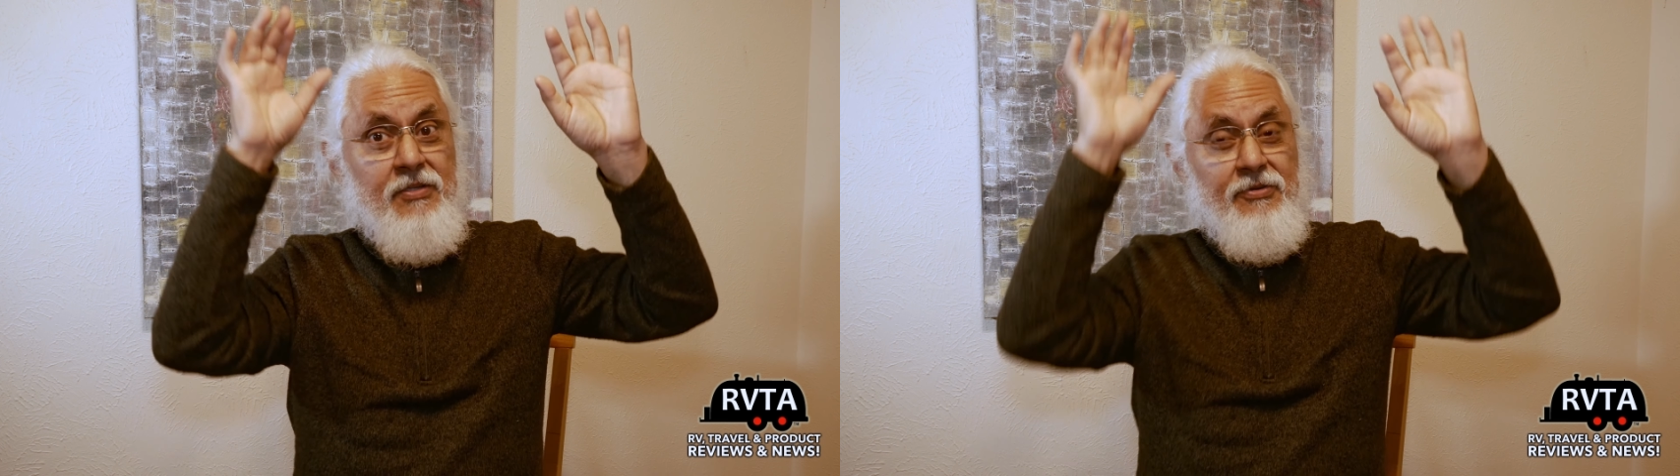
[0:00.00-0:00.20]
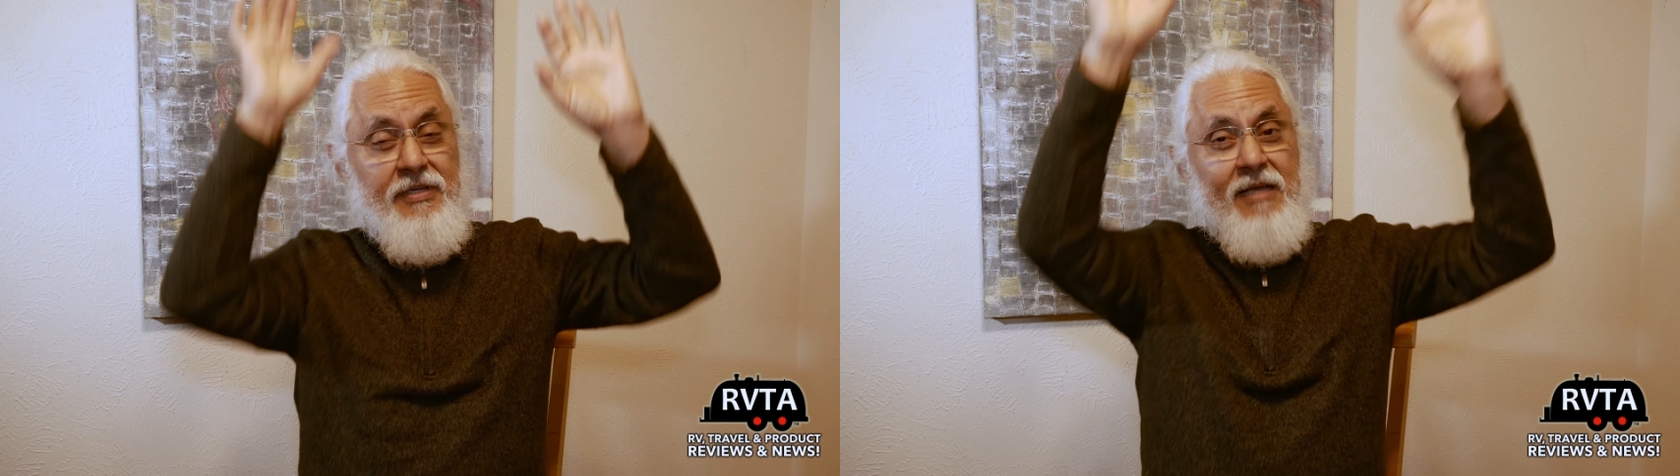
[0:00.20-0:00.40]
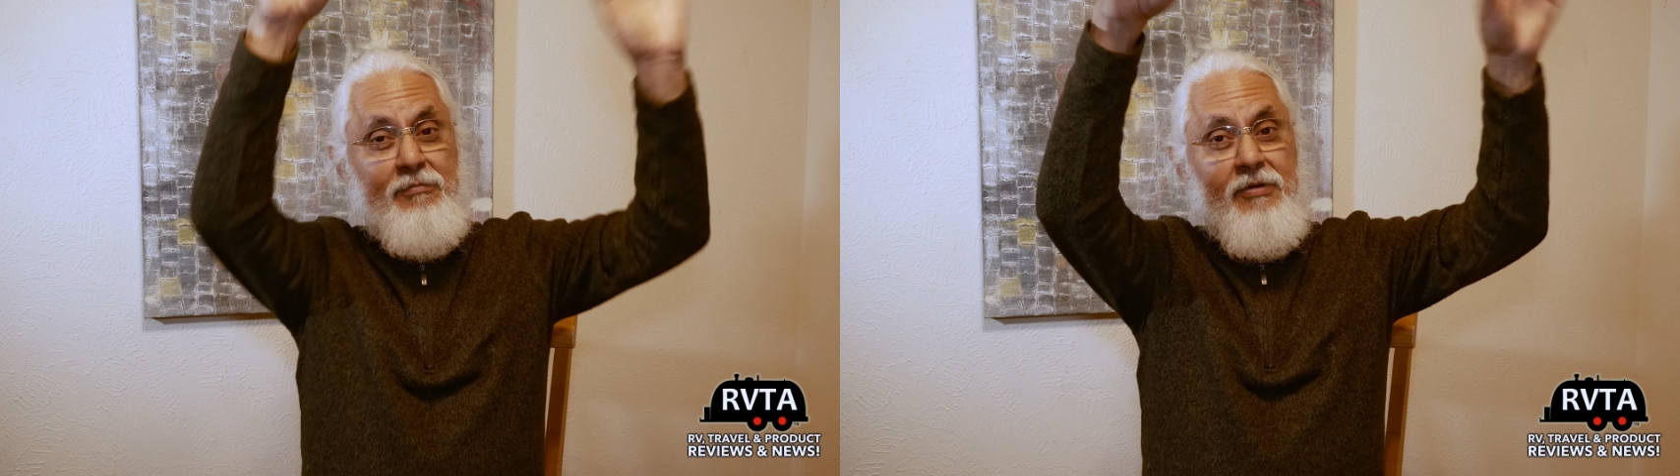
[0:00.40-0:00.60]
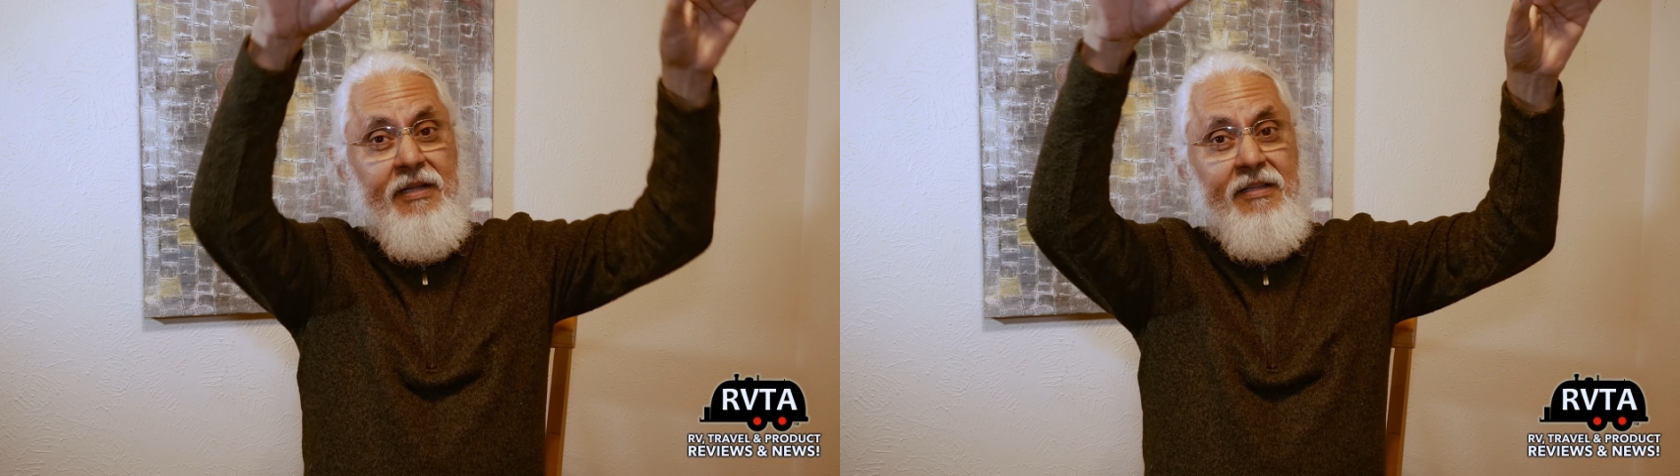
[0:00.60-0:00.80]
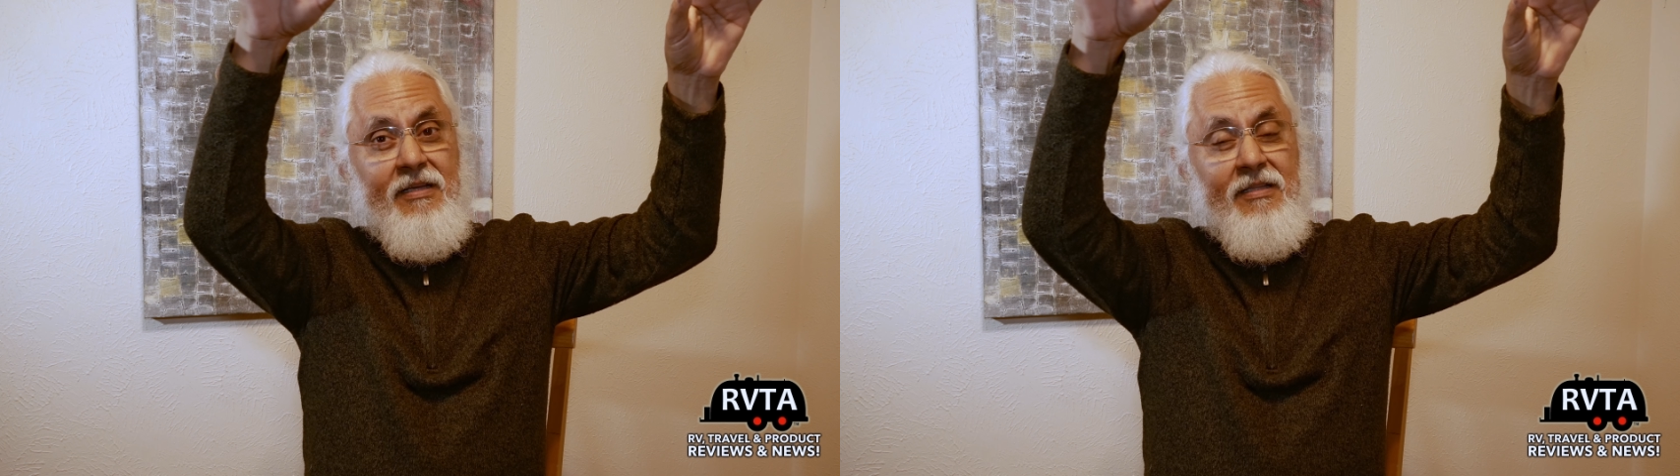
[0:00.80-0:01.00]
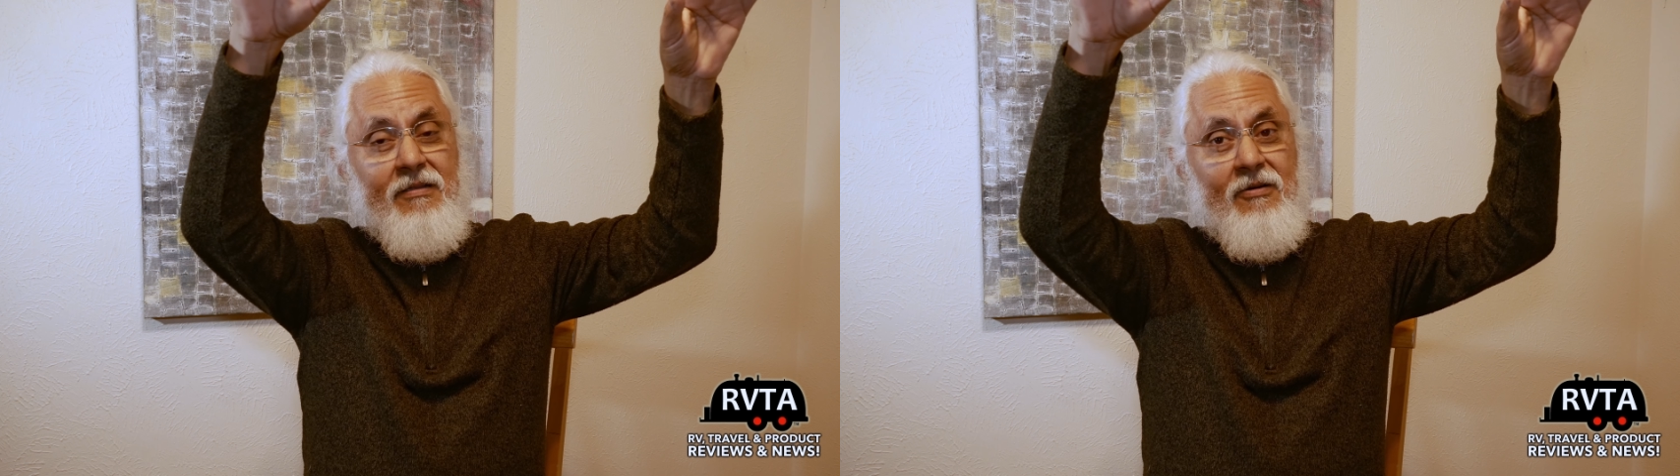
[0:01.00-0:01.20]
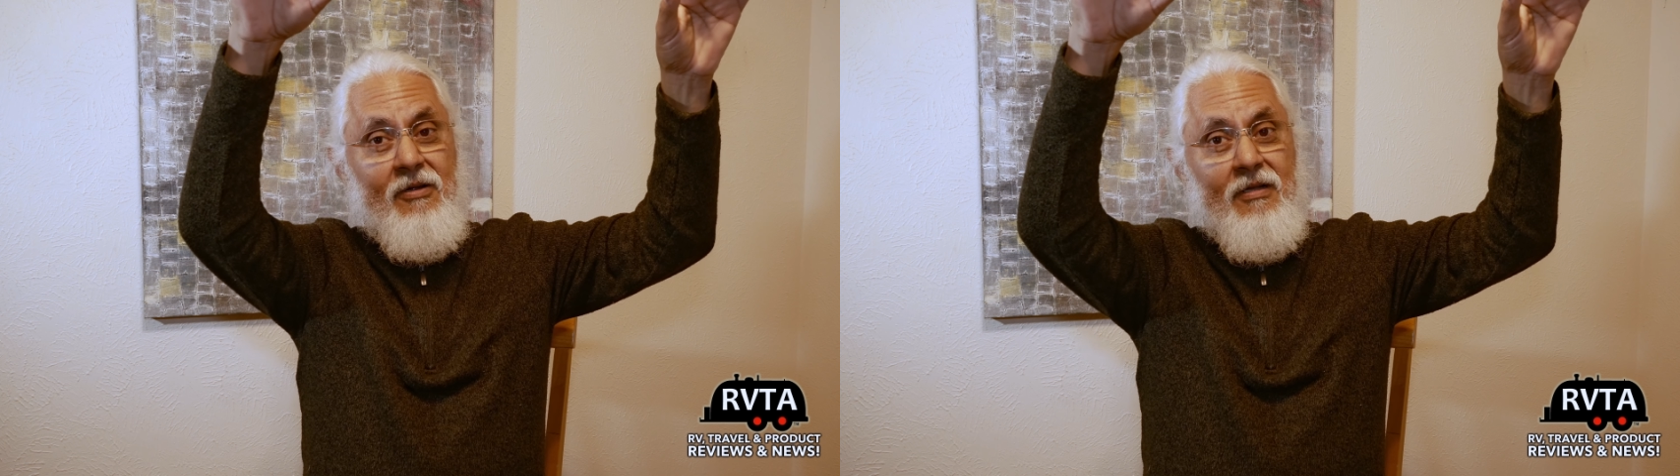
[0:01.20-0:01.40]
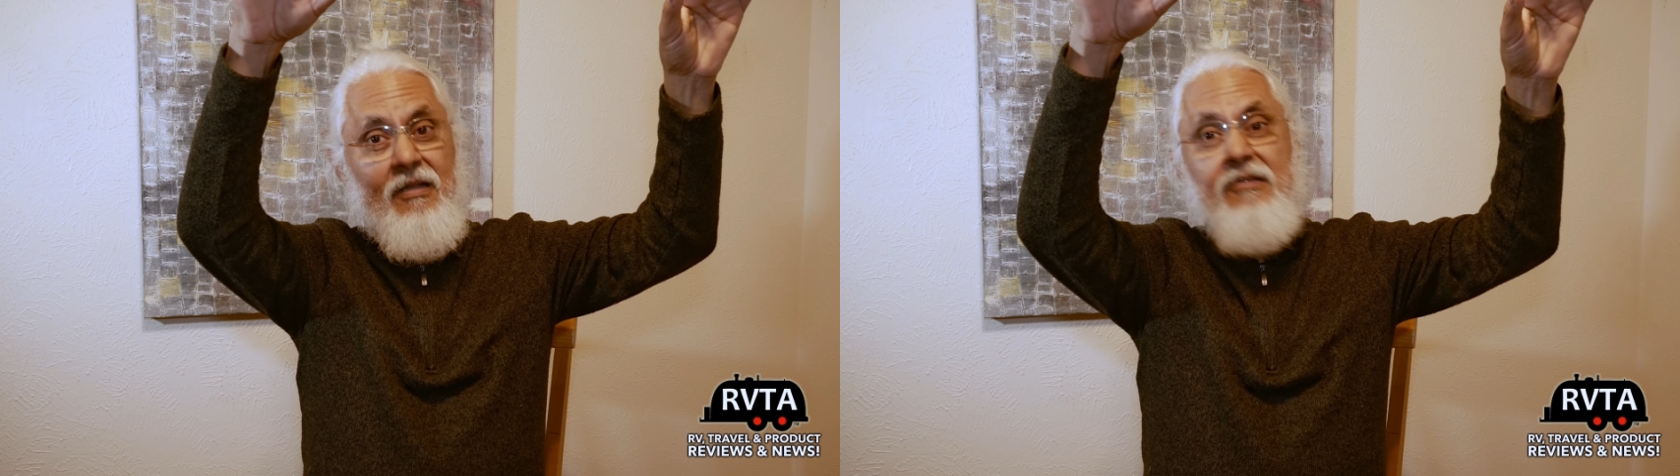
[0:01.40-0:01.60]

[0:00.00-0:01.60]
So you can't put anything in, or